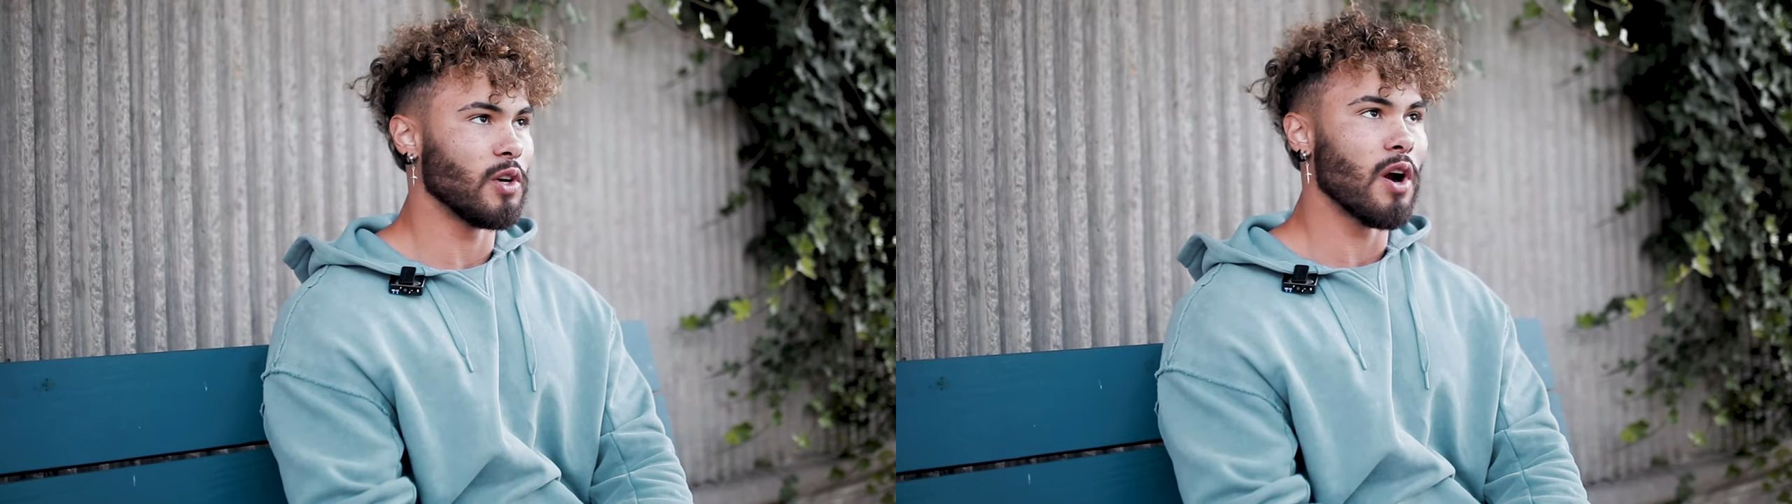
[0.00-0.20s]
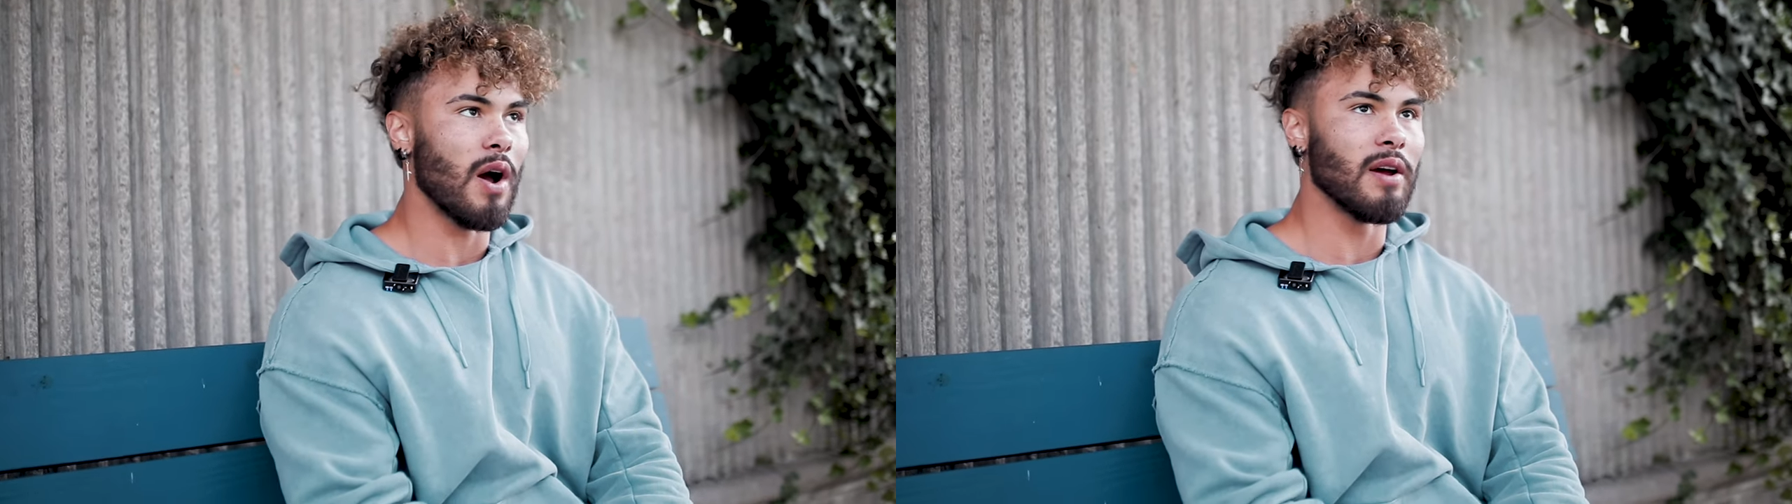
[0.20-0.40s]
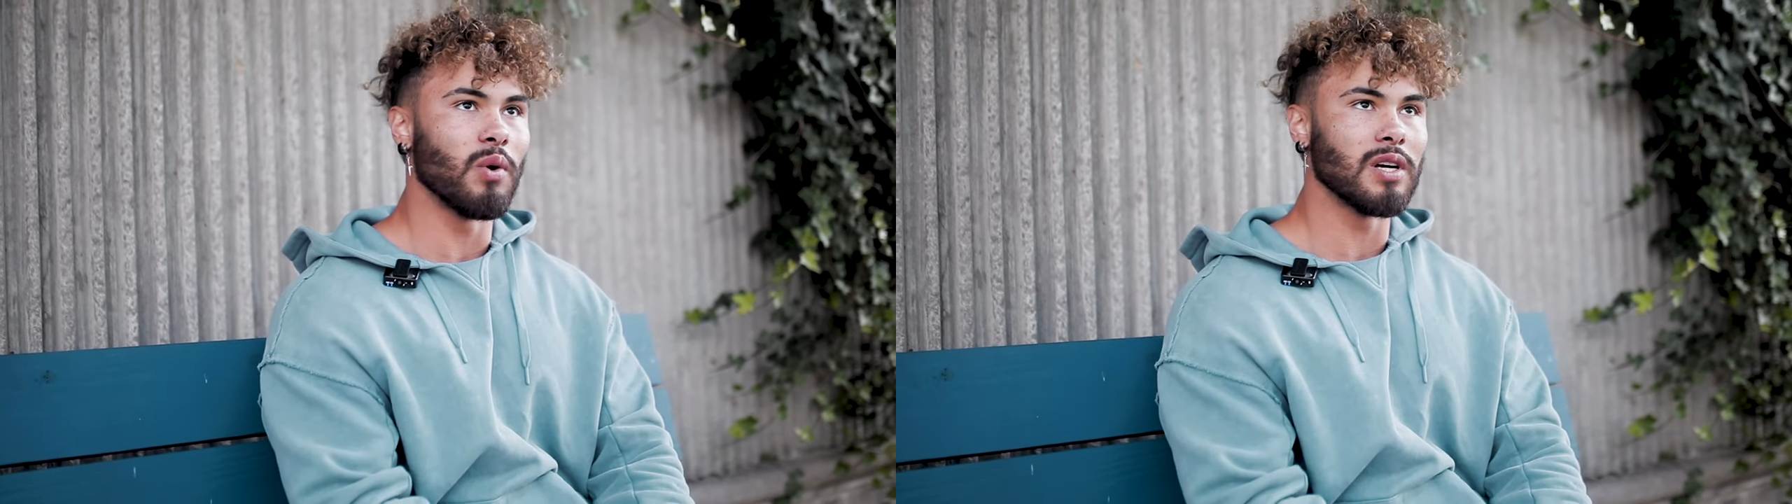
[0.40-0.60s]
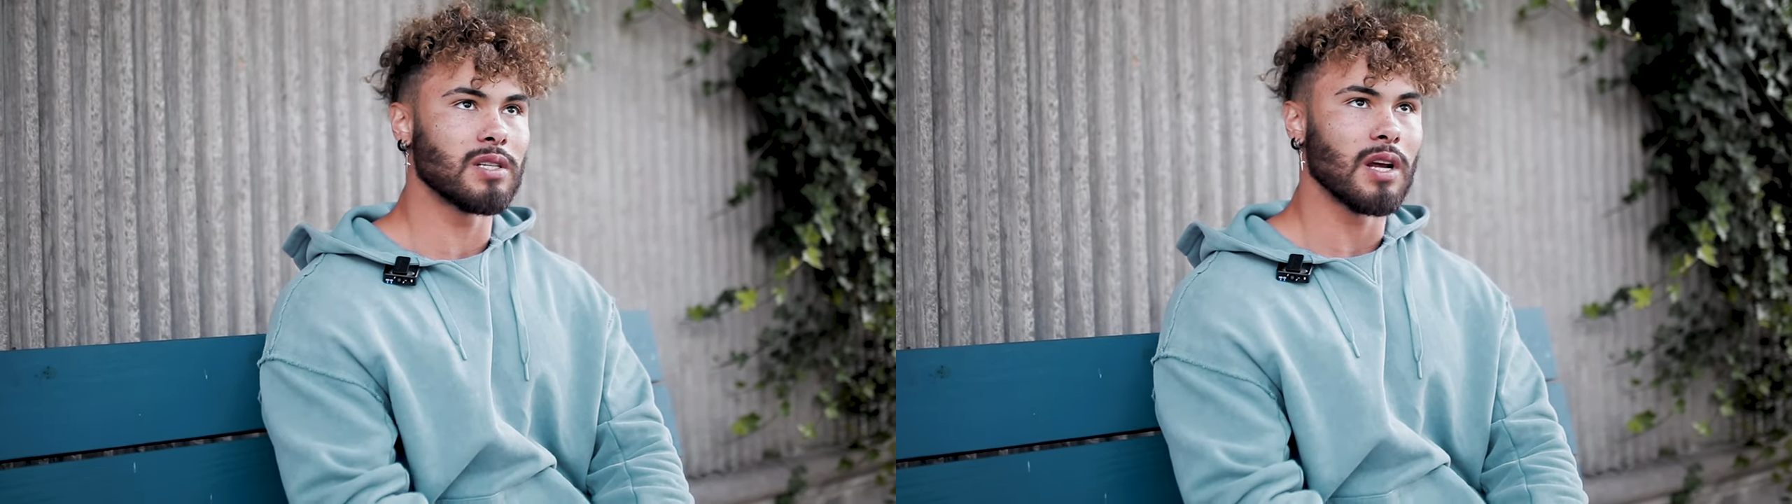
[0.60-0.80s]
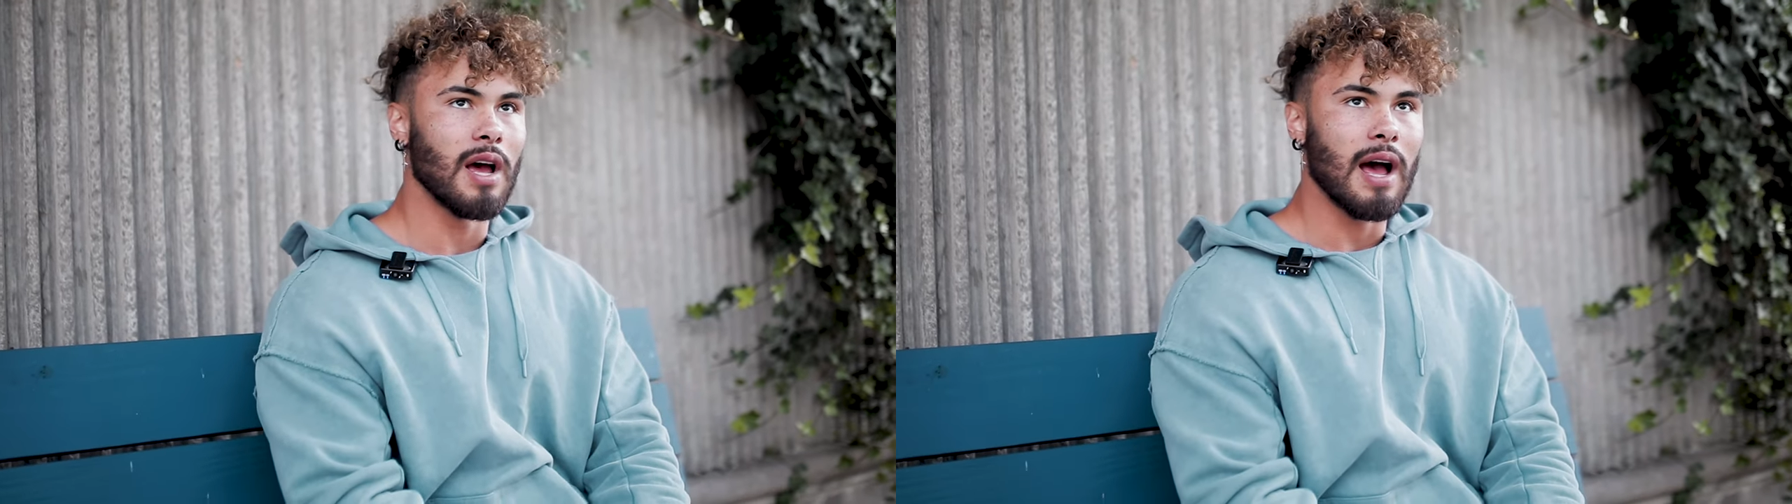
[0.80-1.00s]
You know, it
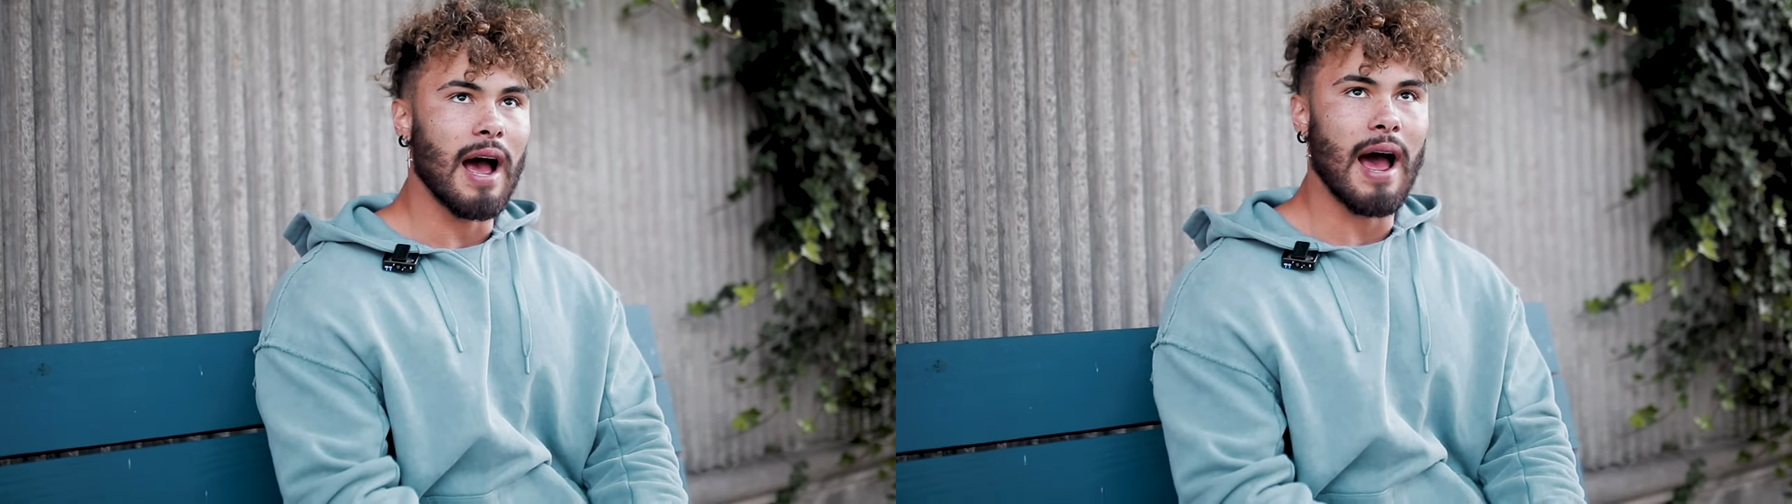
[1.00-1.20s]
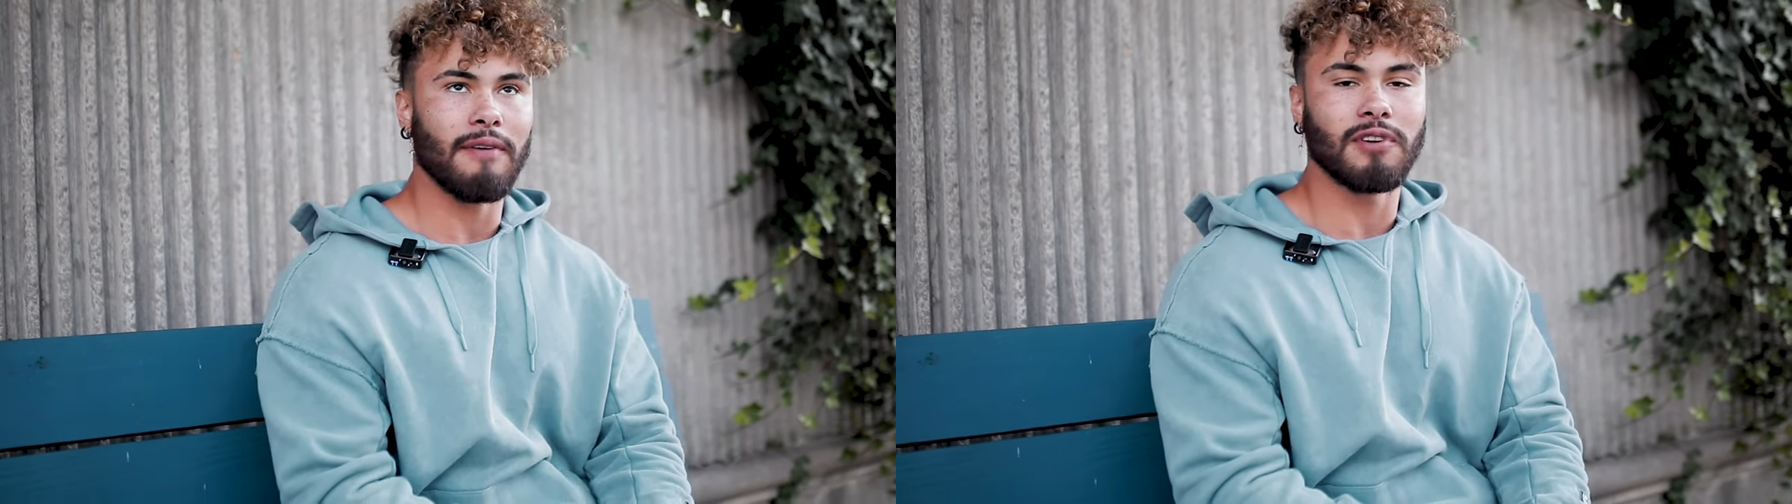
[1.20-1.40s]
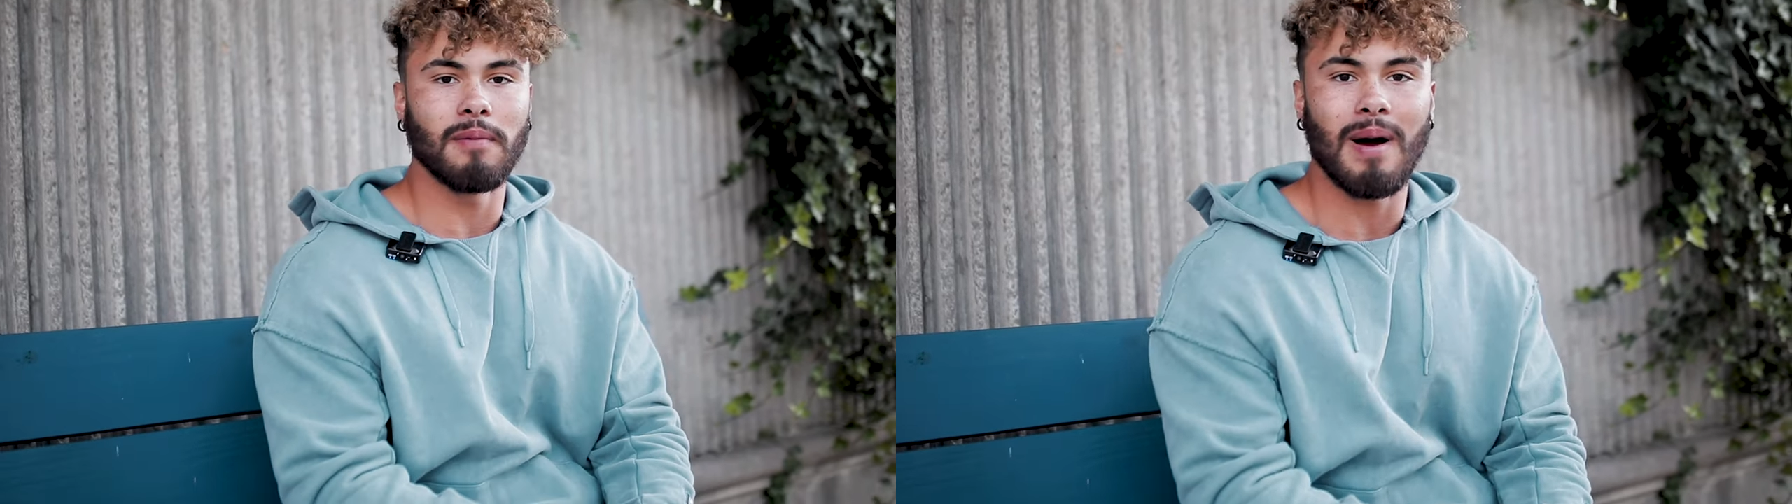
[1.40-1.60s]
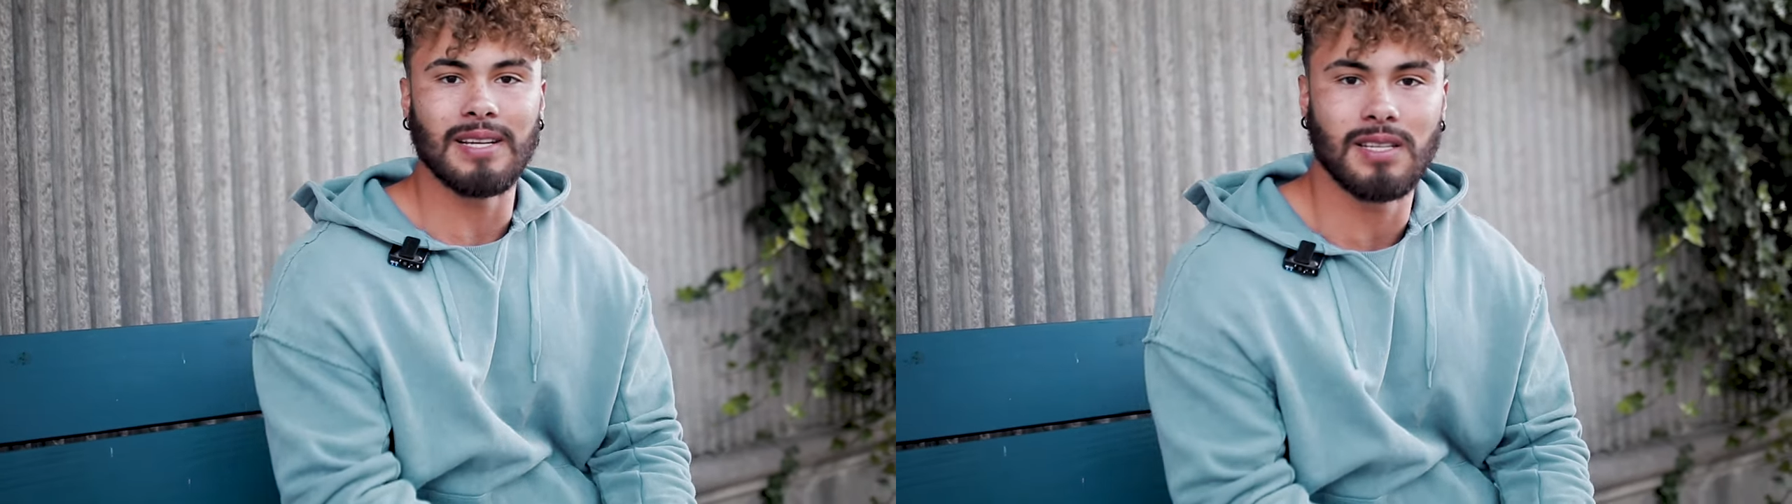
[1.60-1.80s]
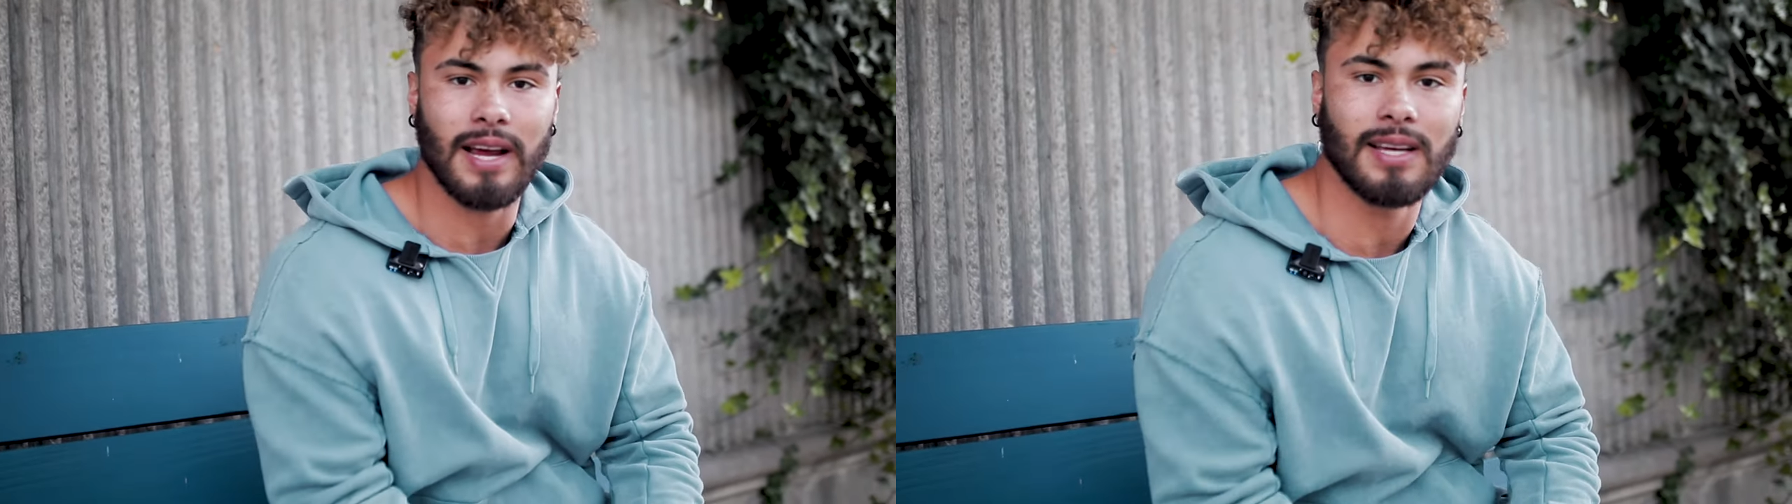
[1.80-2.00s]
was after
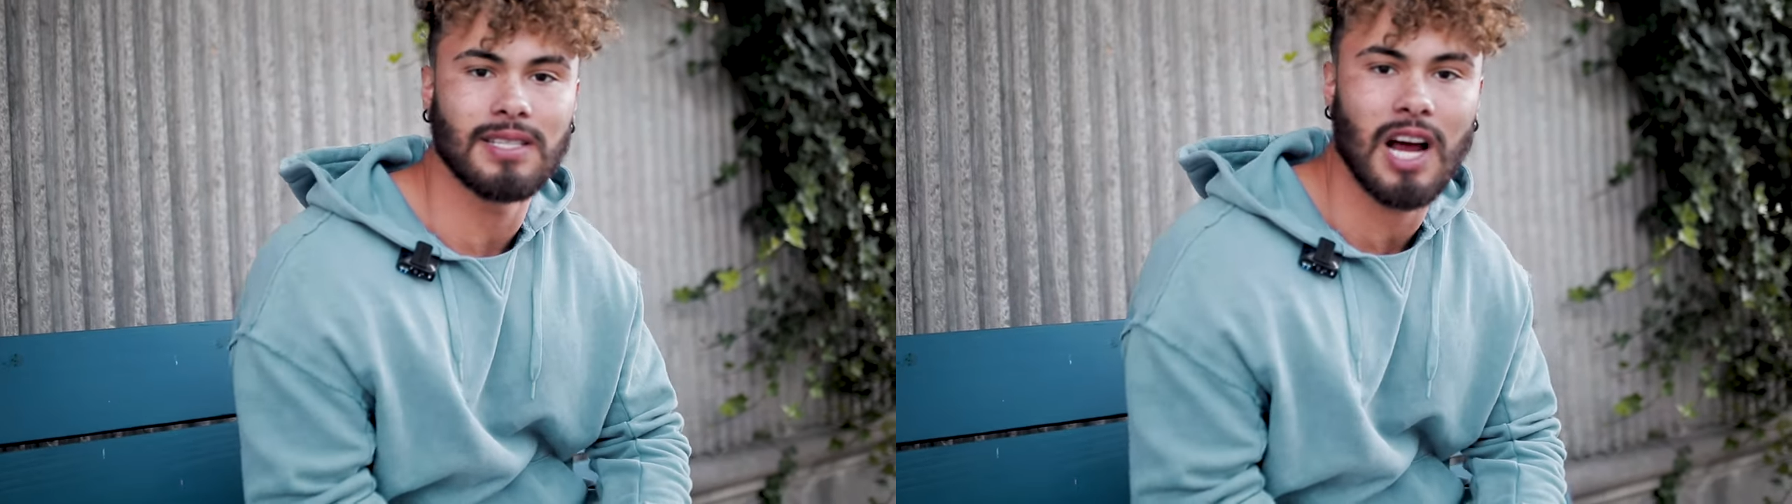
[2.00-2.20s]
my second